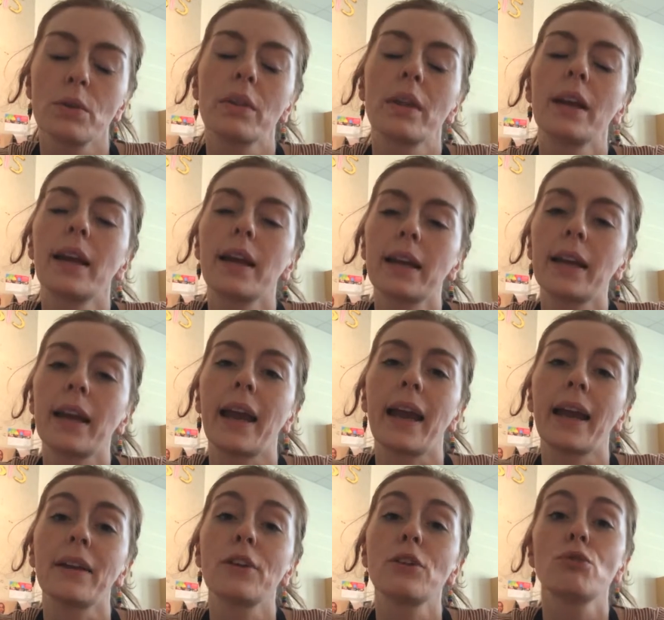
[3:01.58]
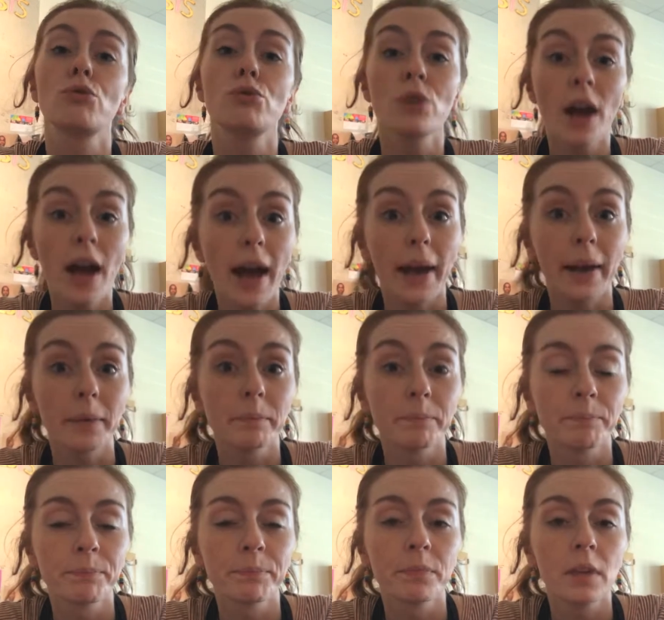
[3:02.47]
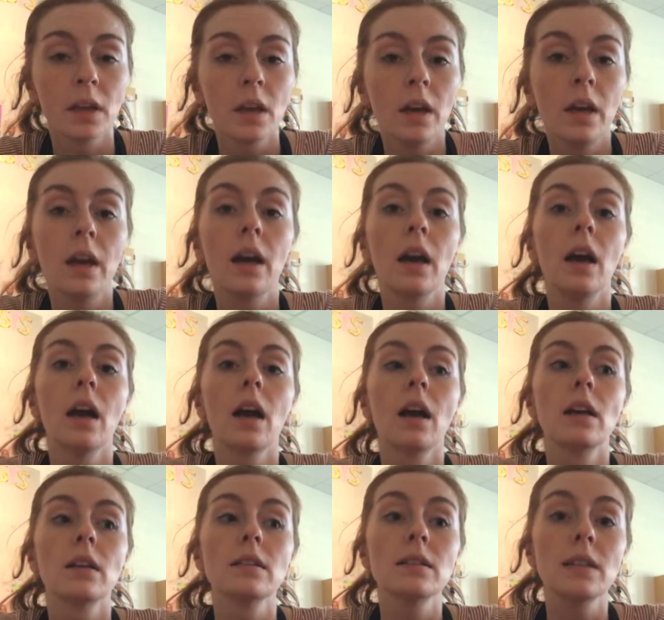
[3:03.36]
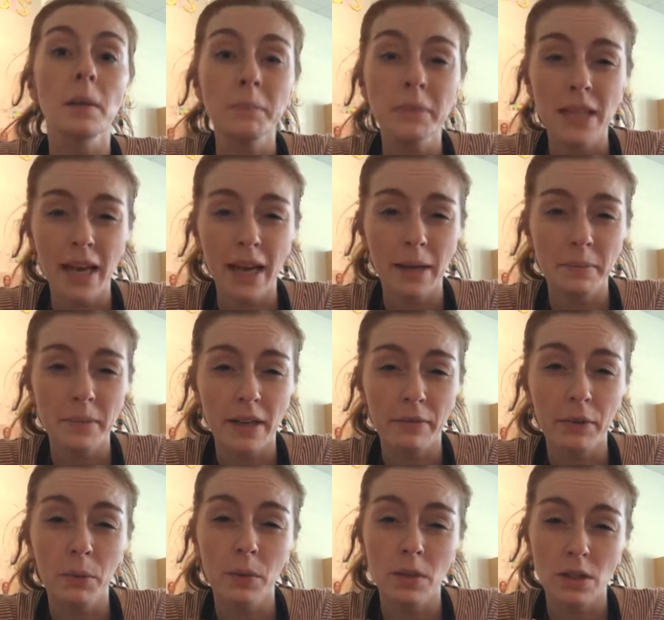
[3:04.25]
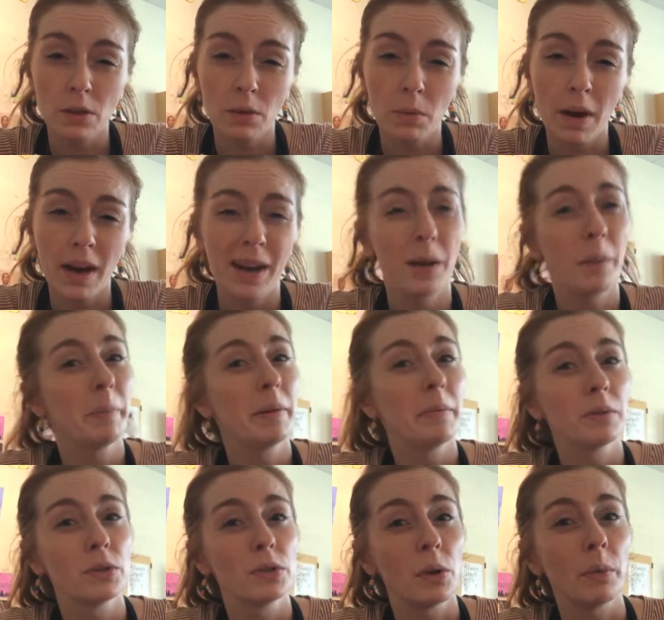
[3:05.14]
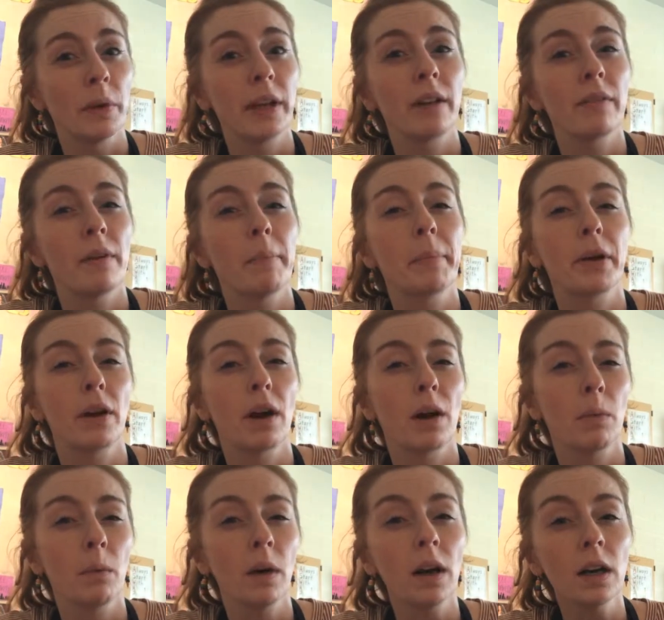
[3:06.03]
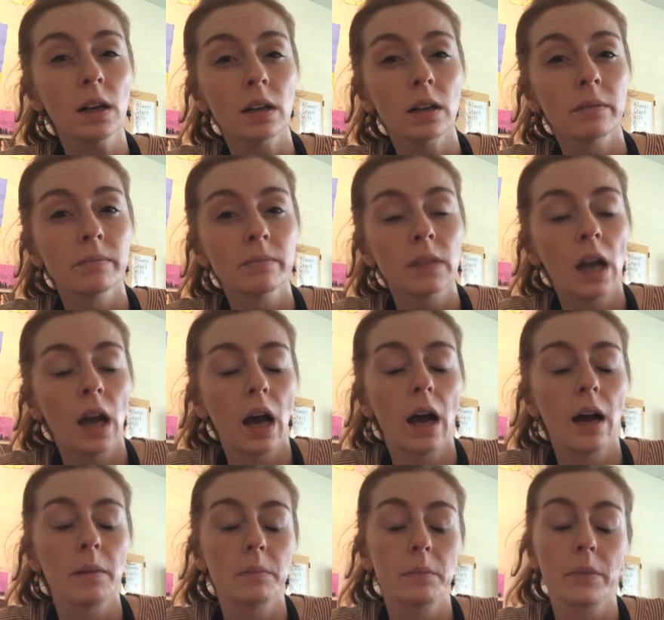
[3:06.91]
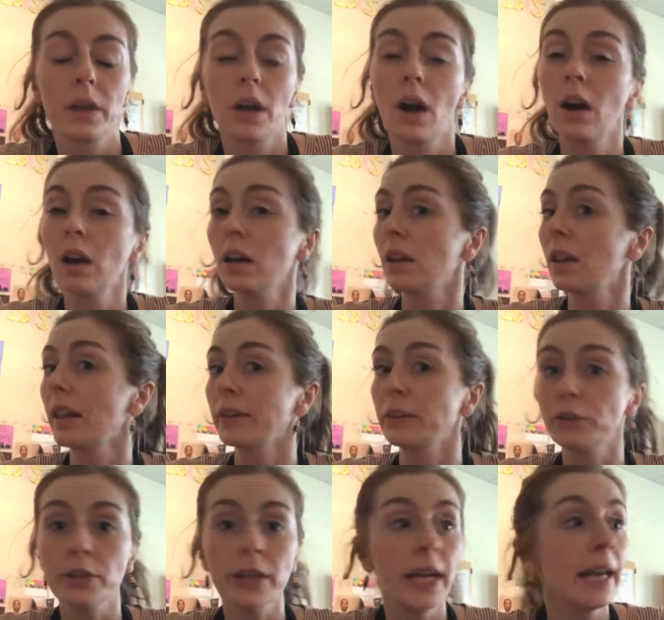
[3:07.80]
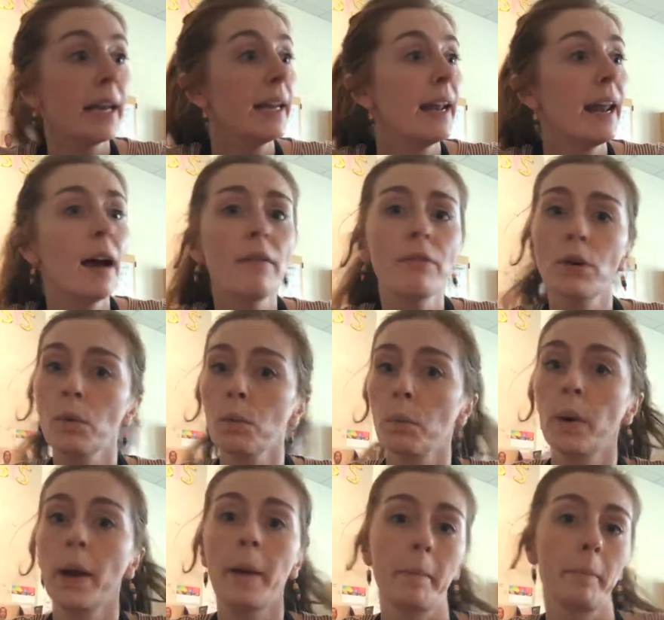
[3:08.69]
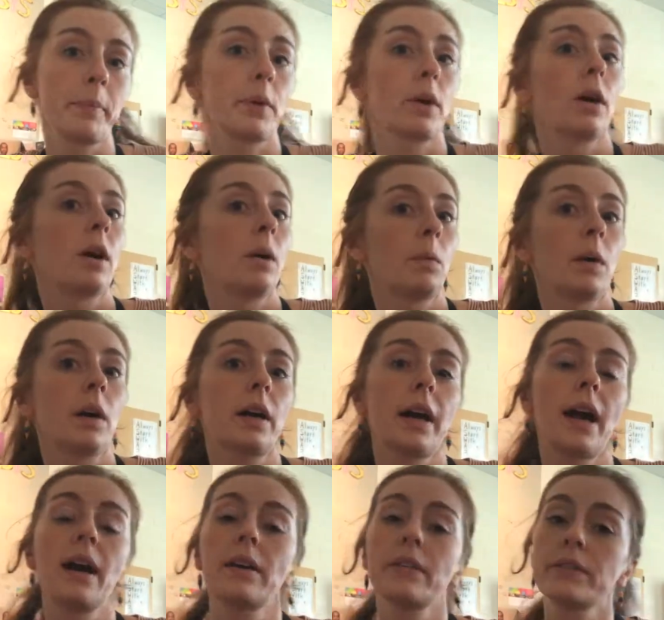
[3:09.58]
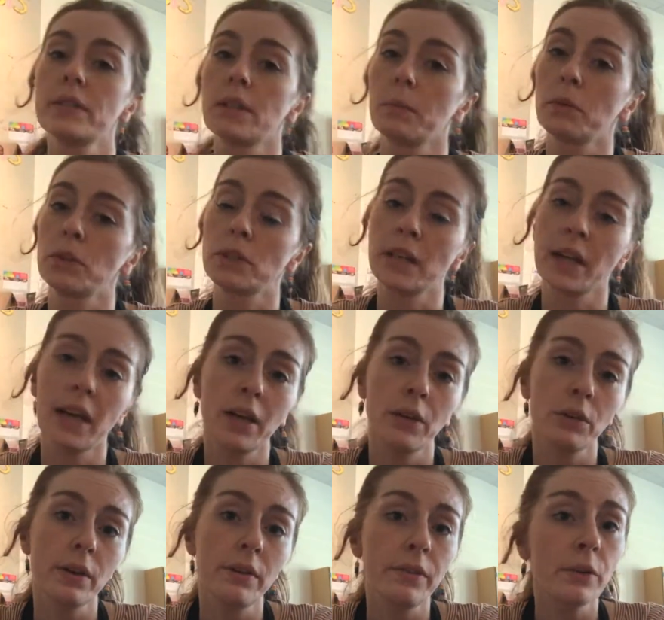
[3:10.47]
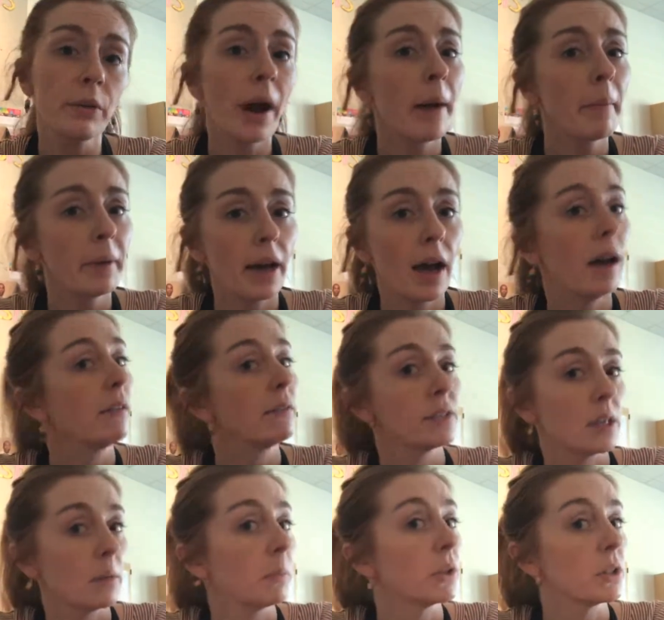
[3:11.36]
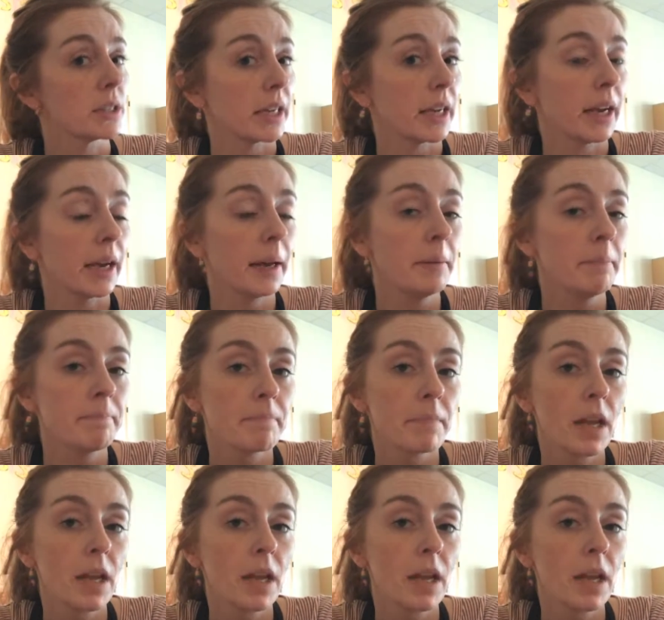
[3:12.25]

that it can dry. Sometimes, every once in a while, people don't want to give up their artwork. The art collector can never rip artwork out of someone's hand or even grab it out of someone's hand